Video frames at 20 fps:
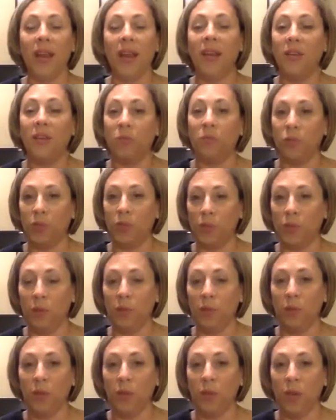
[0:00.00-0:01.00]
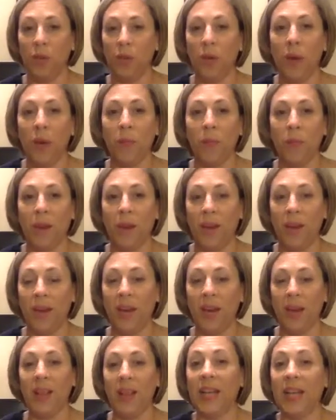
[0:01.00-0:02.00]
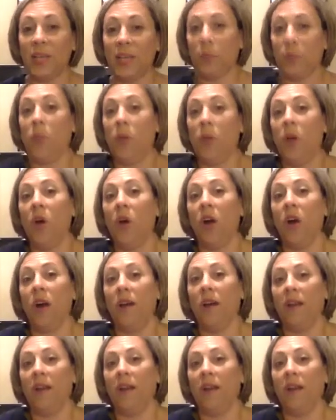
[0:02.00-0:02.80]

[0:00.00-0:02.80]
and presumably you operate in, that's what we are.